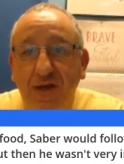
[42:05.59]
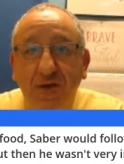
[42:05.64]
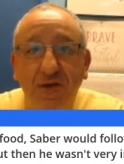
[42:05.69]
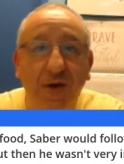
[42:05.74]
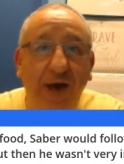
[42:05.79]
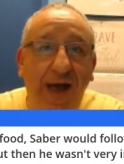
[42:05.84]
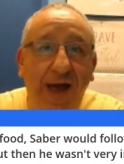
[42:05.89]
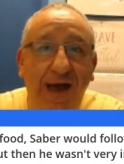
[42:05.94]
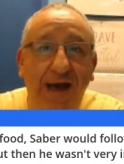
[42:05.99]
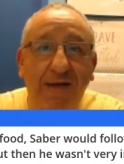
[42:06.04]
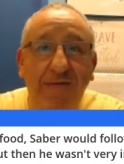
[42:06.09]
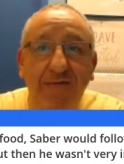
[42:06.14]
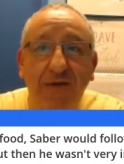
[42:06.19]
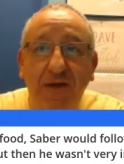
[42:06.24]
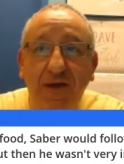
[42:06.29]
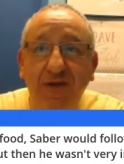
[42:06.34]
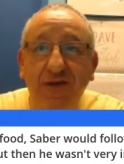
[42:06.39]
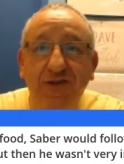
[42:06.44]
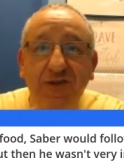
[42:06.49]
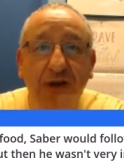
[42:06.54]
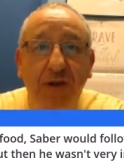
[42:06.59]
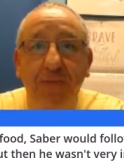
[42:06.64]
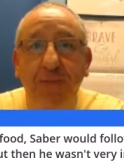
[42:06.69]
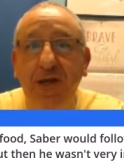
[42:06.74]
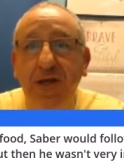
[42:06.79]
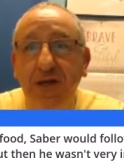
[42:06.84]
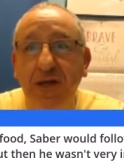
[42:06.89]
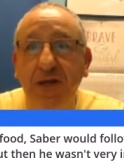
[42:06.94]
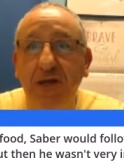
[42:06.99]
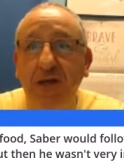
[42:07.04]
You have
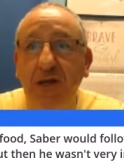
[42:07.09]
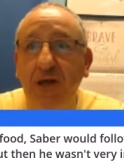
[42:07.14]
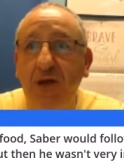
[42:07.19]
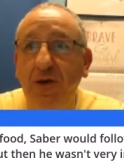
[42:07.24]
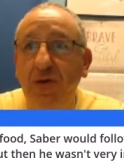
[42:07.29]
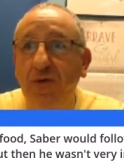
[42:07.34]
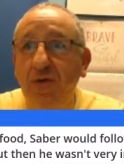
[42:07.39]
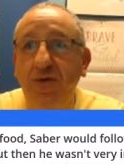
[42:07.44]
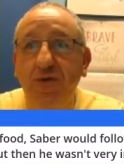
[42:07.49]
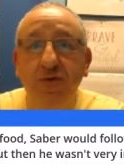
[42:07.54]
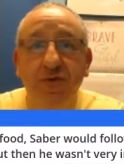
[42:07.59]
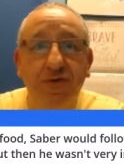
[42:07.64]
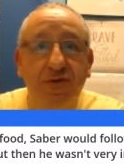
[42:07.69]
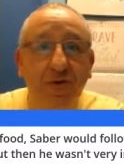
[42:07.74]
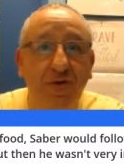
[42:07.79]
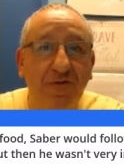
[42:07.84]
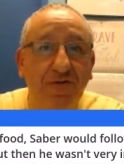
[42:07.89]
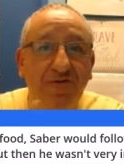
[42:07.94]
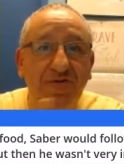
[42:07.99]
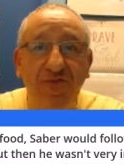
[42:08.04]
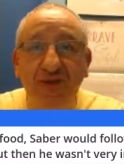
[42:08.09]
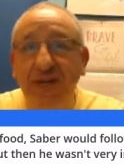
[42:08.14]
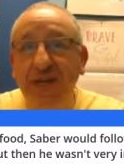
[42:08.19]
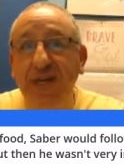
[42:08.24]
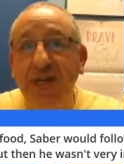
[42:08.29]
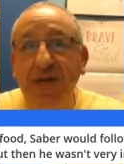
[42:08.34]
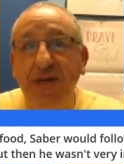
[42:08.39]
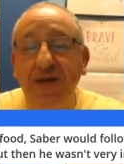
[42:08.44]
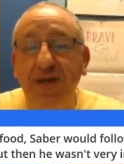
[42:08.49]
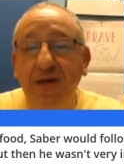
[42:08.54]
somebody who's you're
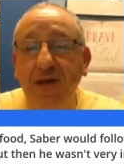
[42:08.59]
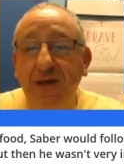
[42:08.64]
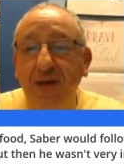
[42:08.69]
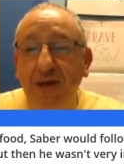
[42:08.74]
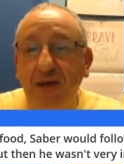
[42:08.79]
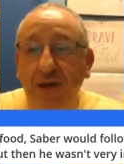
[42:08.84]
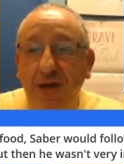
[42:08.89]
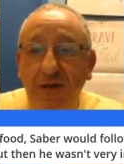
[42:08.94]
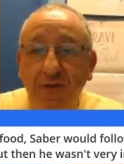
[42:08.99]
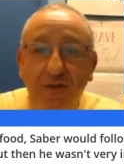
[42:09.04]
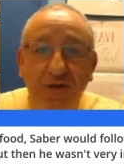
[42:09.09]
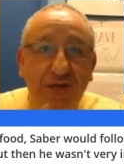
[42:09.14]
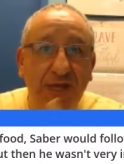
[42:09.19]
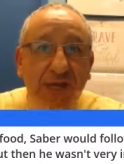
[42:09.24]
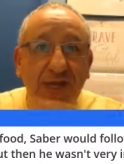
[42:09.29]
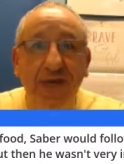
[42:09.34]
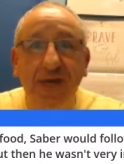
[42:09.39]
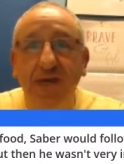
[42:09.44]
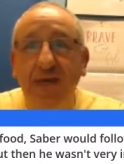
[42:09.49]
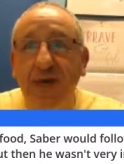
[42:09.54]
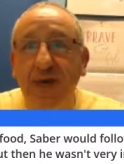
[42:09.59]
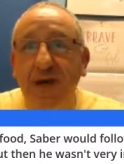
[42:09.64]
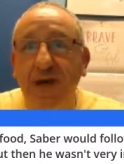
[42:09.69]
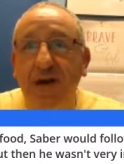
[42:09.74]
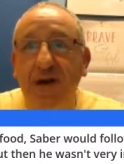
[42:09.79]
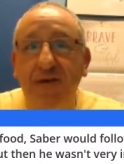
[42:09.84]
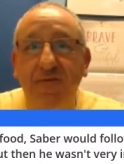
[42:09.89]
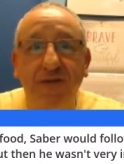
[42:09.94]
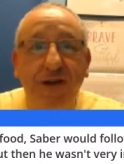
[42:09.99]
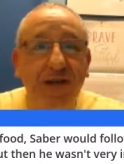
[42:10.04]
feeding and uh, taking care
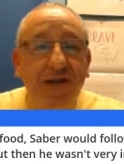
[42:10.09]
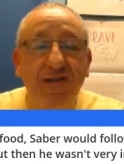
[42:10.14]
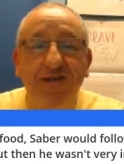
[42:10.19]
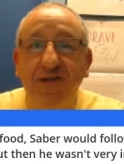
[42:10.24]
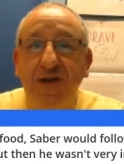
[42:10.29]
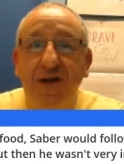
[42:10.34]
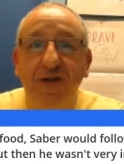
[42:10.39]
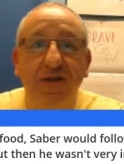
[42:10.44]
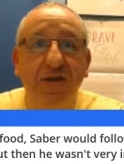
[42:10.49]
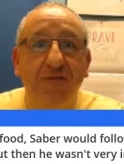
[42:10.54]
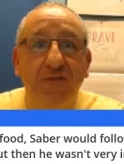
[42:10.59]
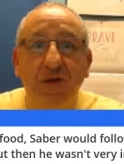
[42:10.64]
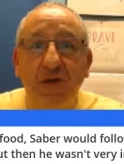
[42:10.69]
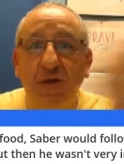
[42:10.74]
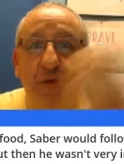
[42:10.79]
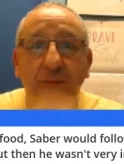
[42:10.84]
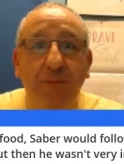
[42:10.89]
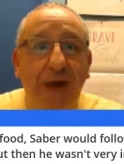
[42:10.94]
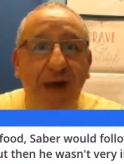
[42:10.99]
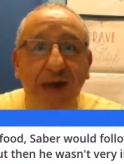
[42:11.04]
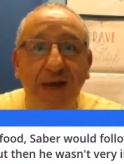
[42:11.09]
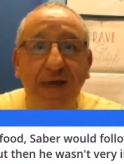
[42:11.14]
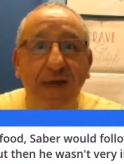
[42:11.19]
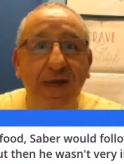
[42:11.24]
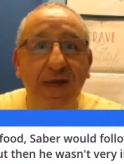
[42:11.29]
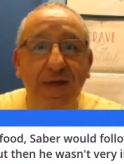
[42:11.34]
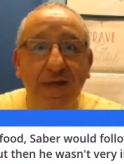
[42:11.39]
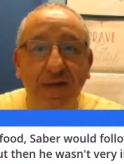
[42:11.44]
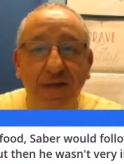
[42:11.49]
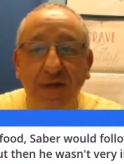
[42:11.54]
of and is not giving you back
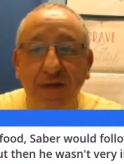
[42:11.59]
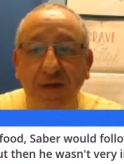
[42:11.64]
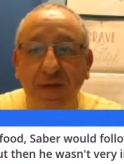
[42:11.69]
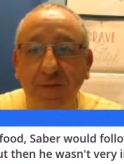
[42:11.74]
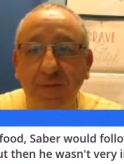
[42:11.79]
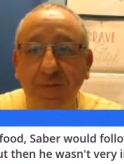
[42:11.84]
anything.